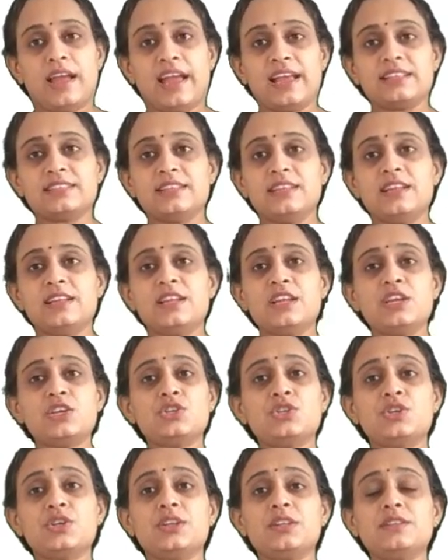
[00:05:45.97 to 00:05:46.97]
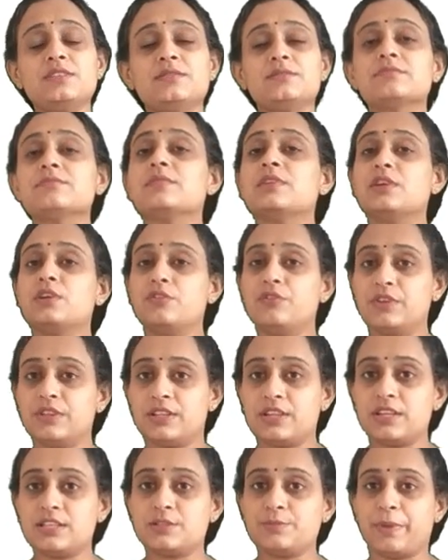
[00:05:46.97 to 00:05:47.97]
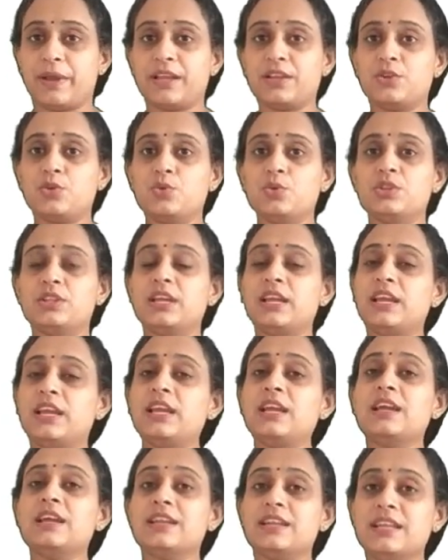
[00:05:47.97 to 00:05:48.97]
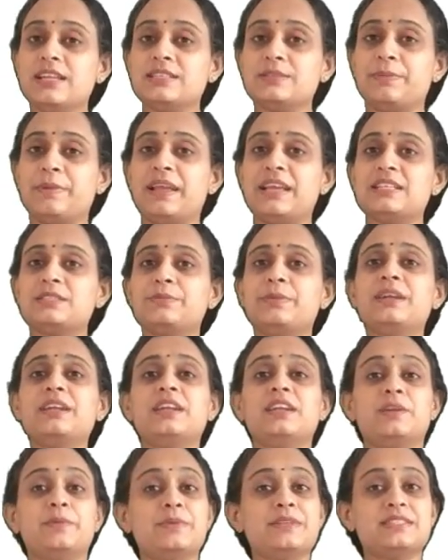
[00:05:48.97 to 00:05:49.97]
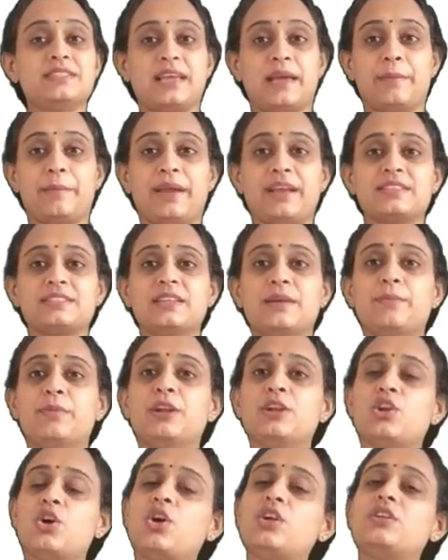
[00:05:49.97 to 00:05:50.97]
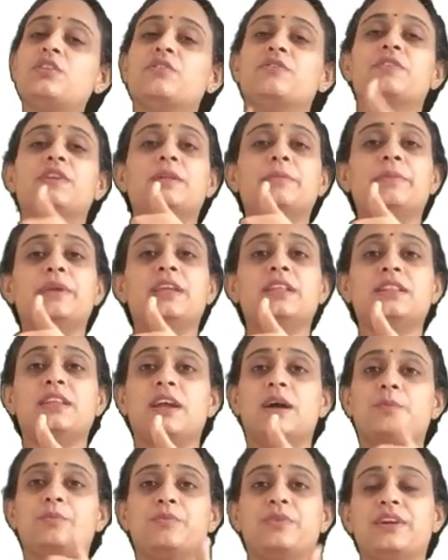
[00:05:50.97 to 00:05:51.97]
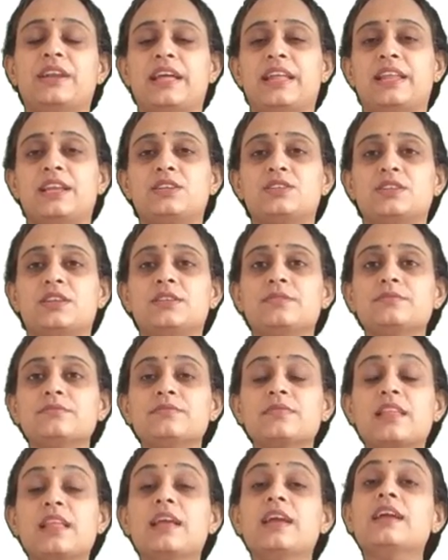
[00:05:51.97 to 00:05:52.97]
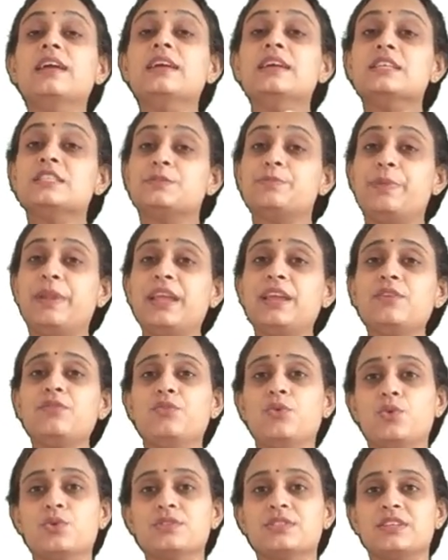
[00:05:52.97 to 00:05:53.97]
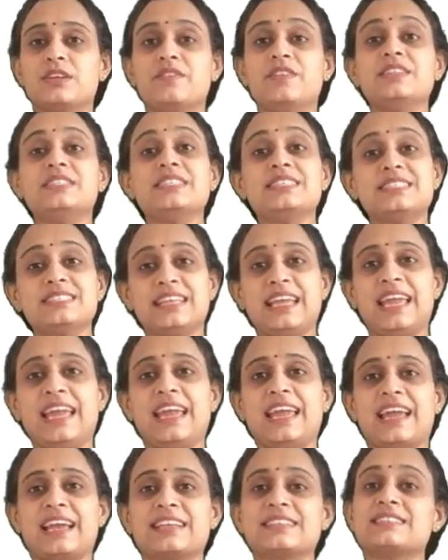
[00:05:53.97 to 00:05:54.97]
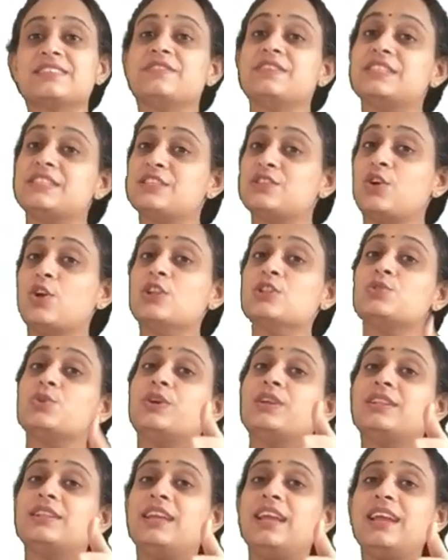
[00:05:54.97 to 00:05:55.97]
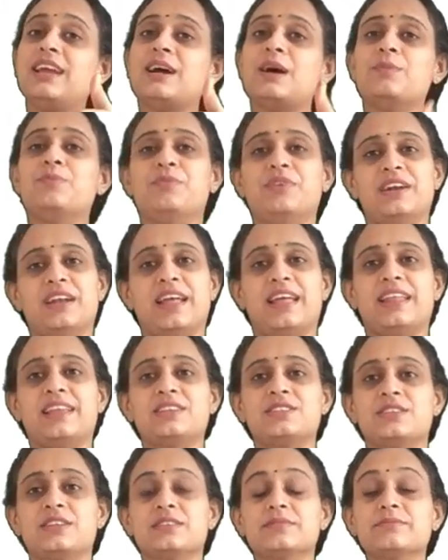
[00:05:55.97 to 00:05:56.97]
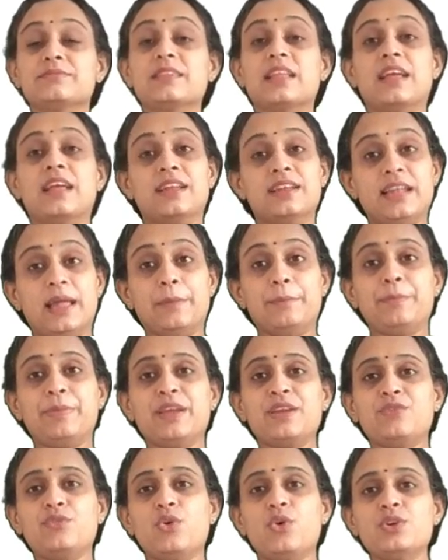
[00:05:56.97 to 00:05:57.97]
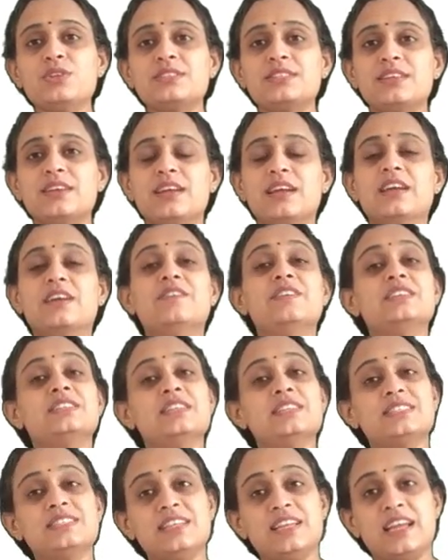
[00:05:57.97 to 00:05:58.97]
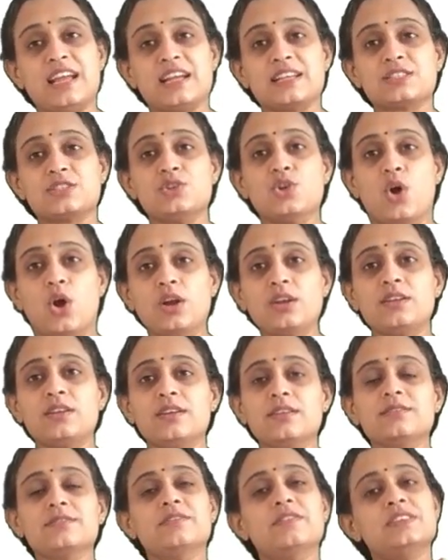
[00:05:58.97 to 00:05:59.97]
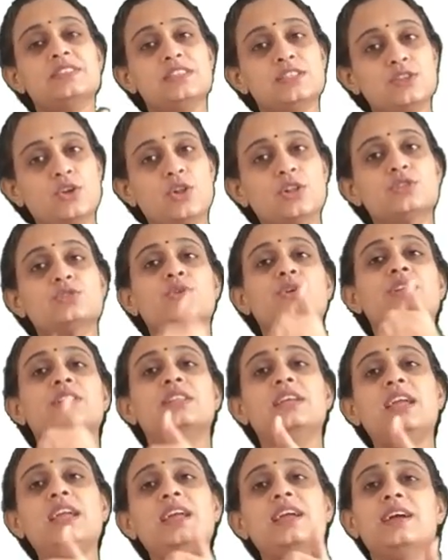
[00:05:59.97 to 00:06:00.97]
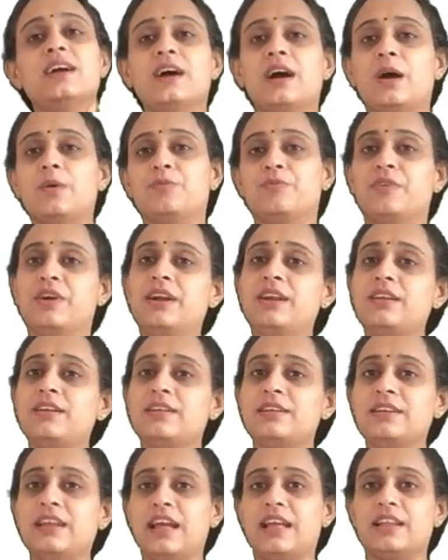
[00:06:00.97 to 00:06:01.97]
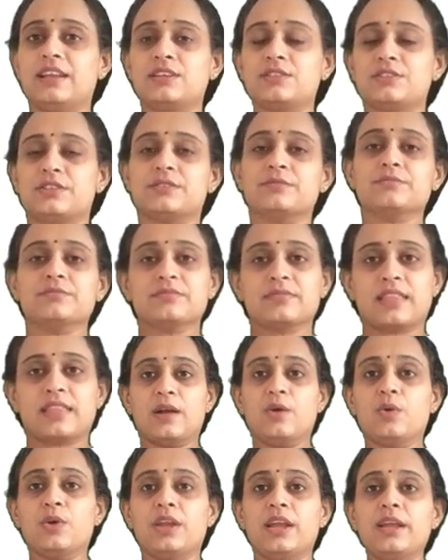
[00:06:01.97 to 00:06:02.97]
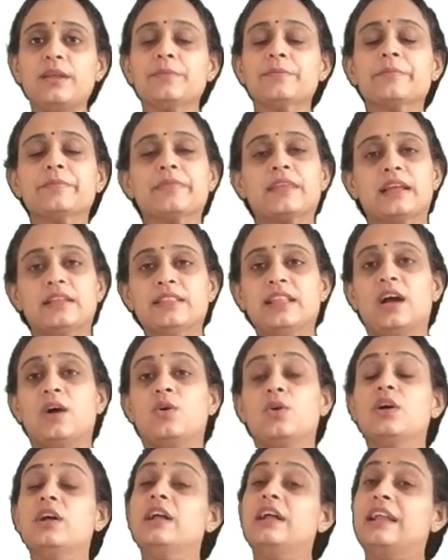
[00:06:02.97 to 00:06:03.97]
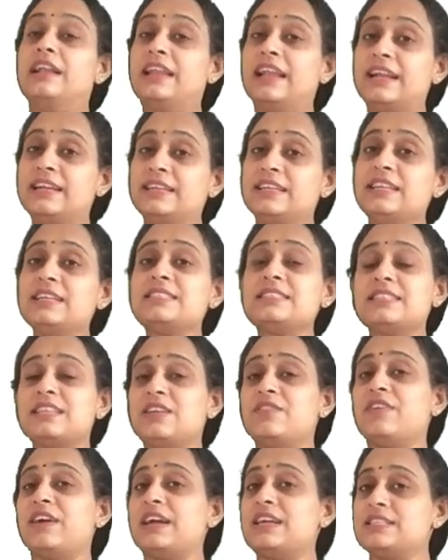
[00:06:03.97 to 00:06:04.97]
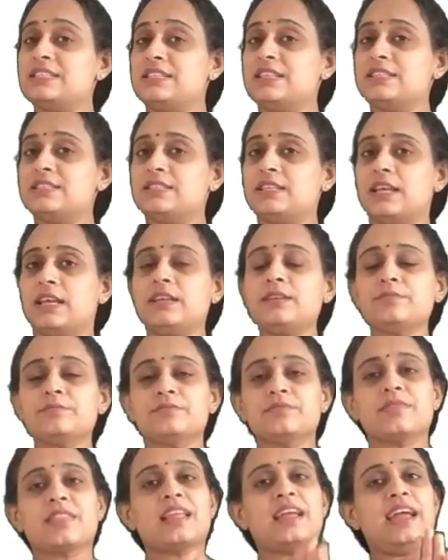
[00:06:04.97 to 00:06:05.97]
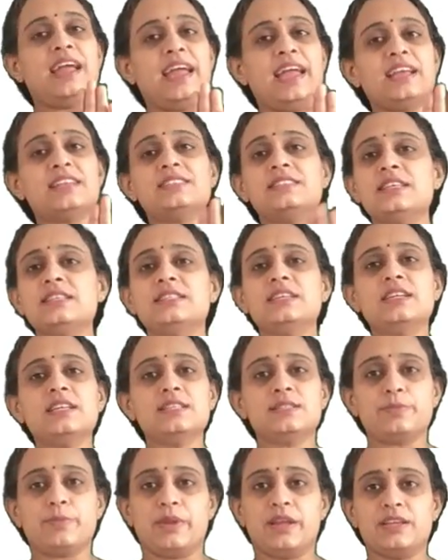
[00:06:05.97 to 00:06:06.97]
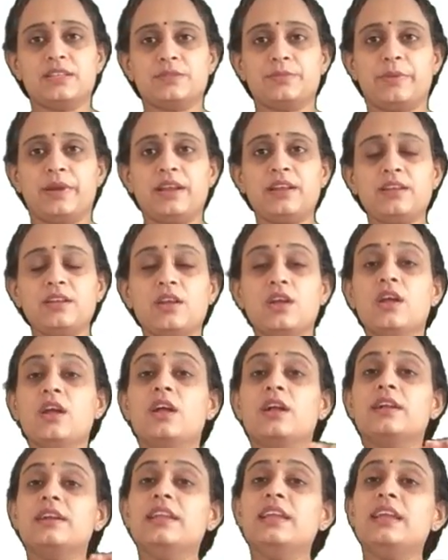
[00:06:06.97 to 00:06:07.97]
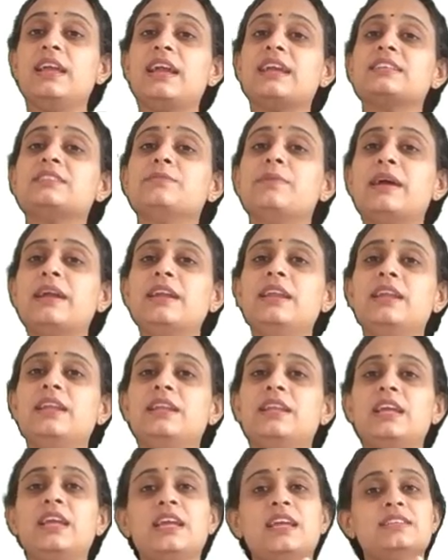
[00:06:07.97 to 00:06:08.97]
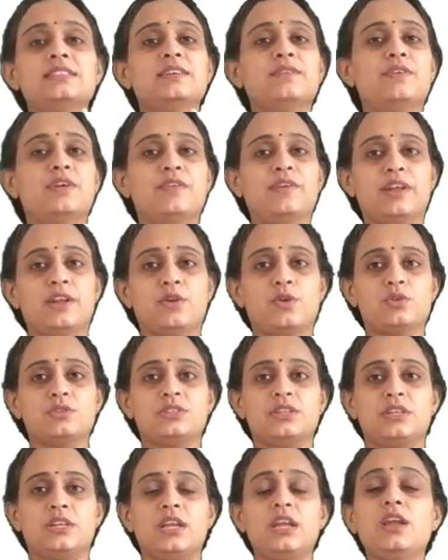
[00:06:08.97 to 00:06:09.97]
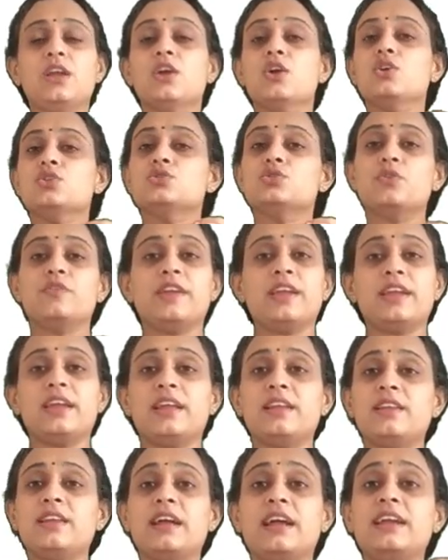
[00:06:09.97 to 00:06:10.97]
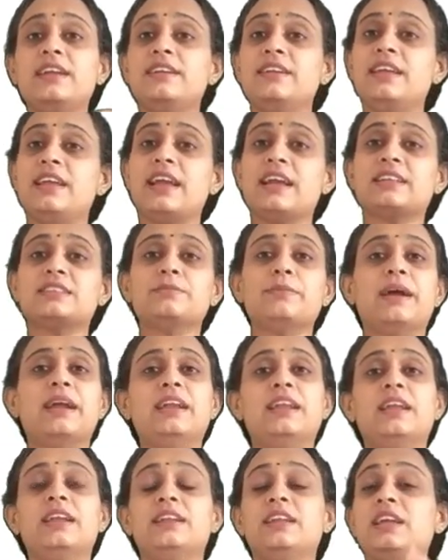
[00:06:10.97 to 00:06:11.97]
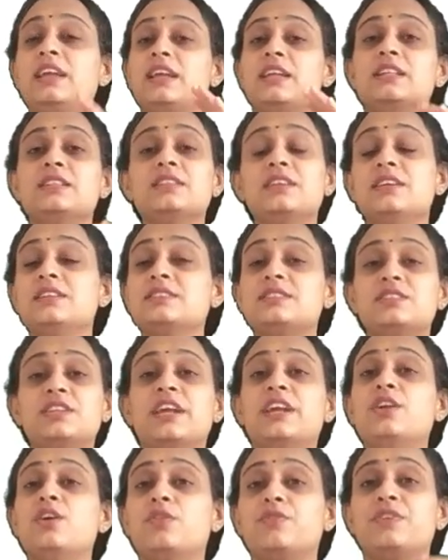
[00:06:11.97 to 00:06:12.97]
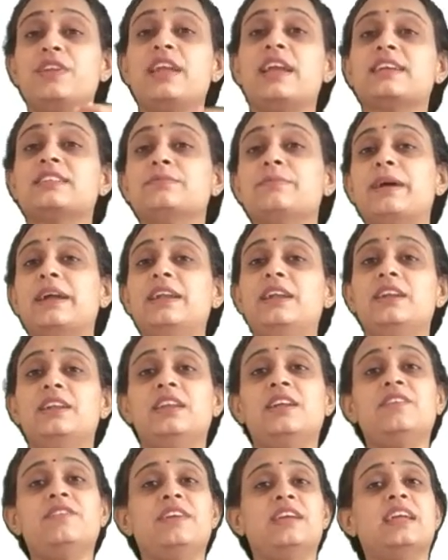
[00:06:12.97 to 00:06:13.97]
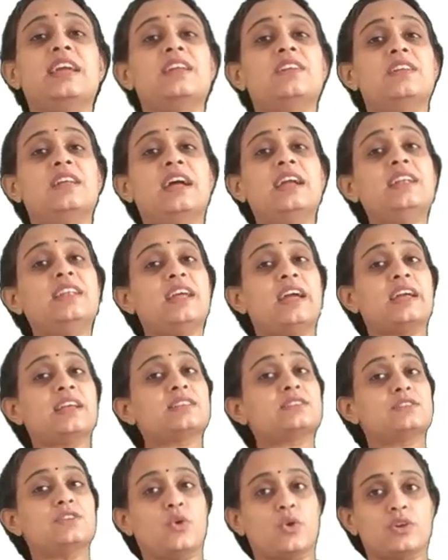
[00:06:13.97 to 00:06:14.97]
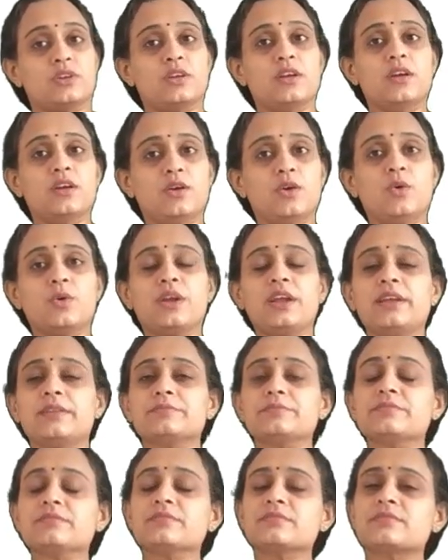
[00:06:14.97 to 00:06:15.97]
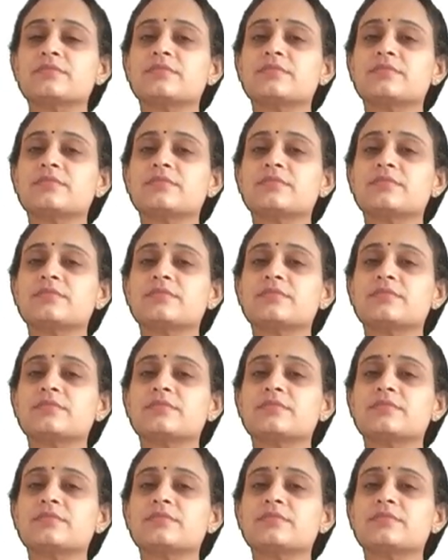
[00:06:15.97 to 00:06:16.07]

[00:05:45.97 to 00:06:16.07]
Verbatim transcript: acceleration with respect to the displacement, it means mx double dot will be in the upward direction. Spring force, which is kx, which is also in the upward direction. Damping force, which is cx dot, which is also in the upward direction. Okay. Now, let us revise this thing. X is a displacement. Dx by dt is our velocity. So, we can write dx by dt. Instead of dx by dt, we can write x dot. Okay.